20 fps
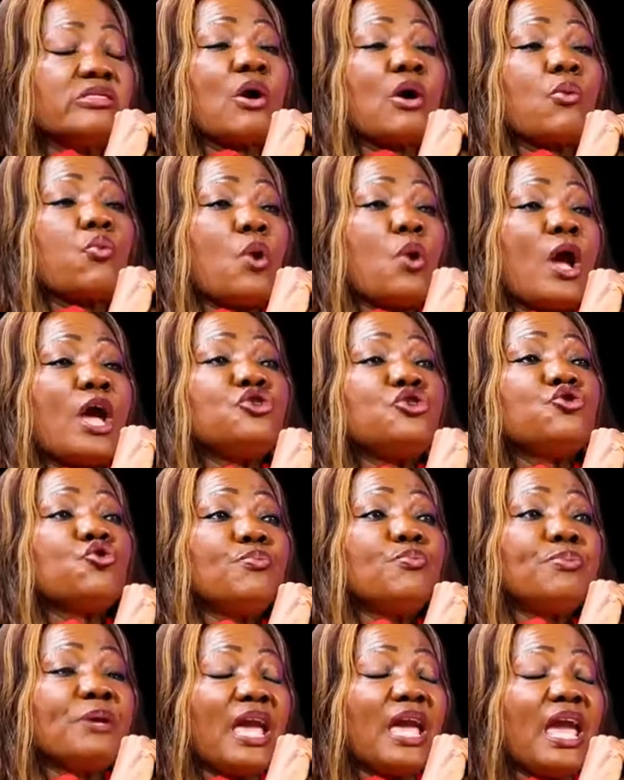the way
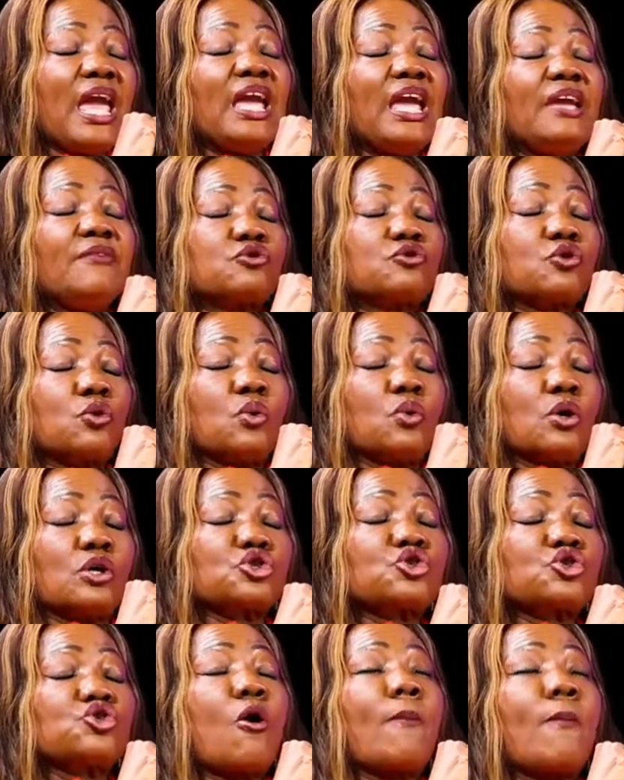you behave
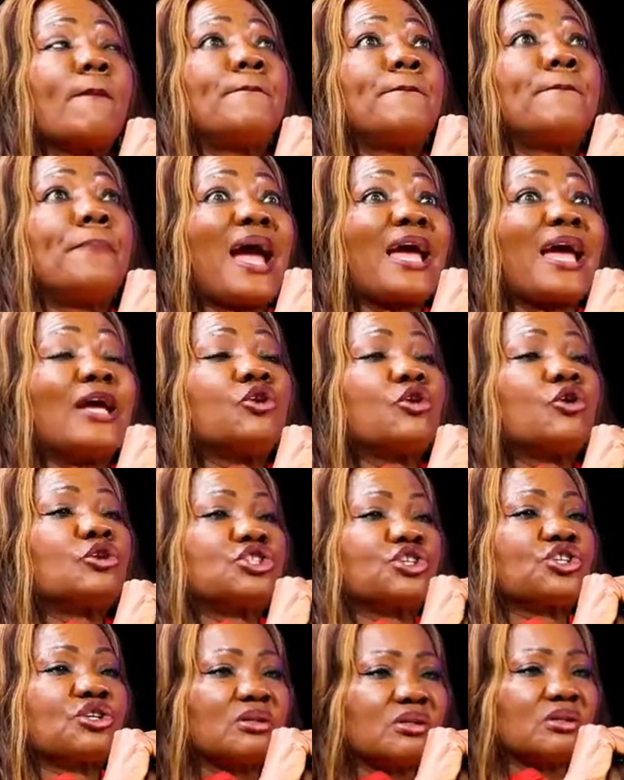towards your
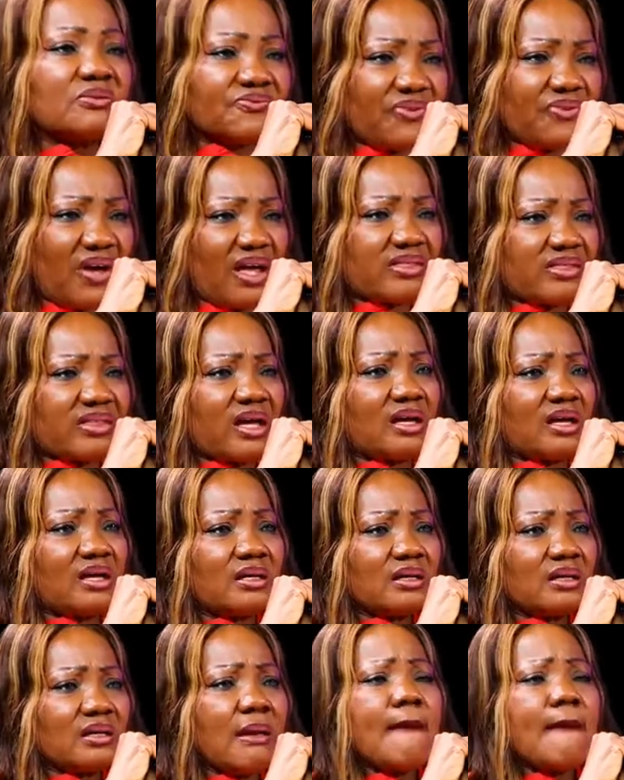biological father,
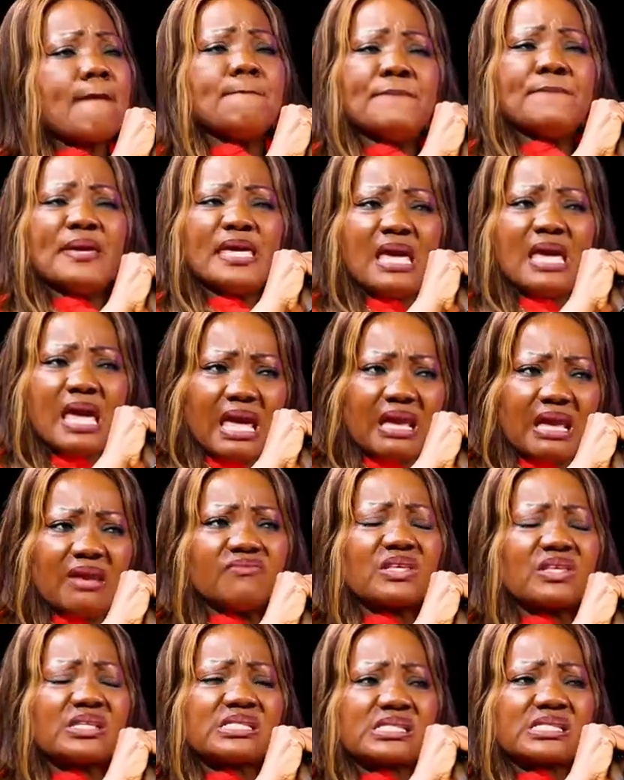
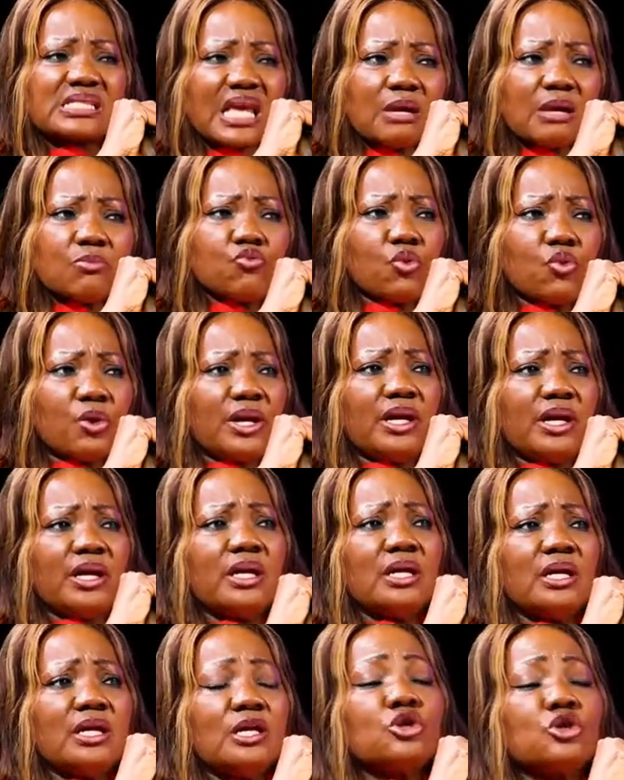behave the same
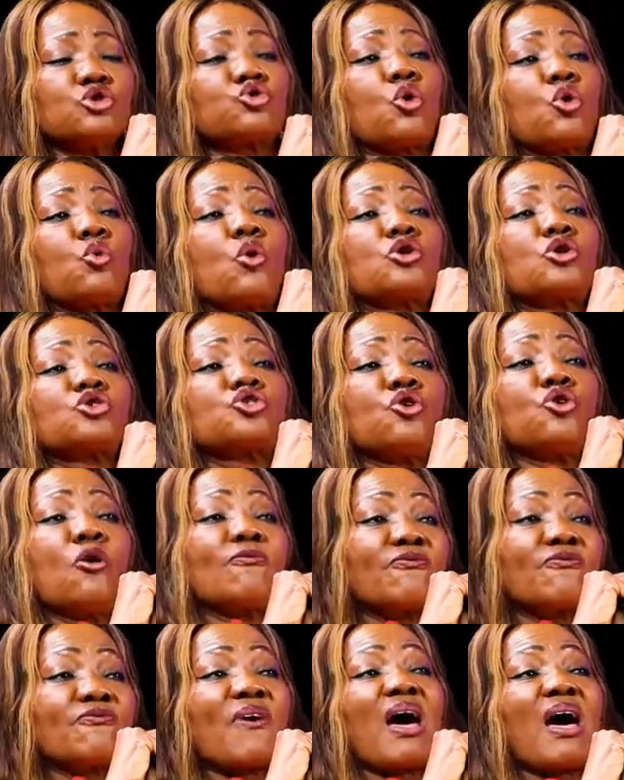way towards
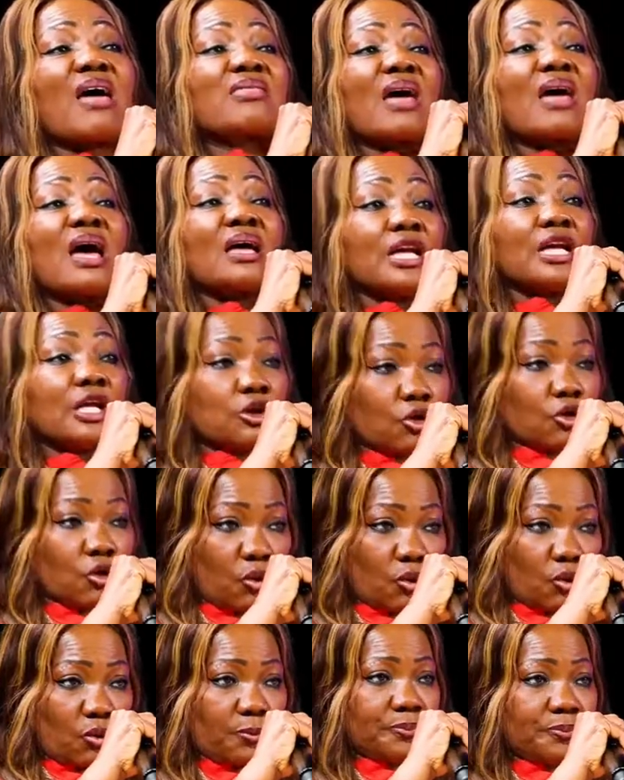your father in
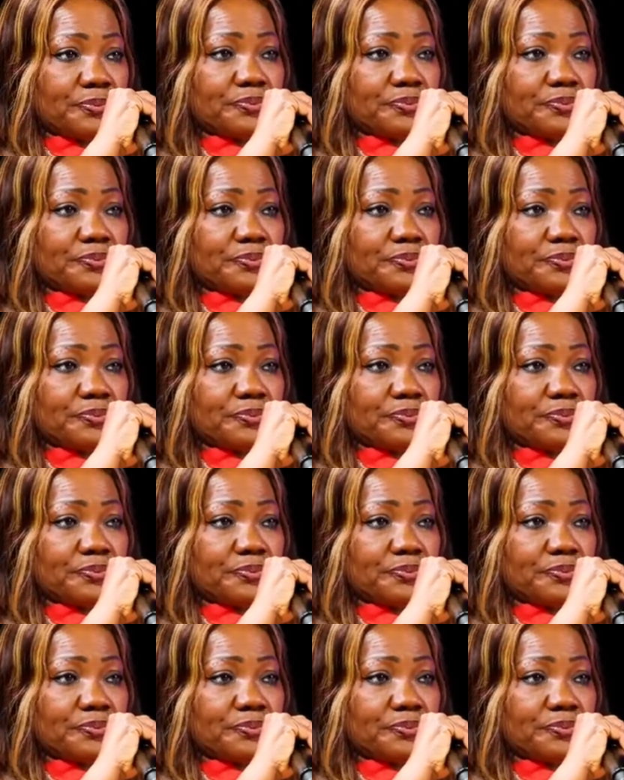law.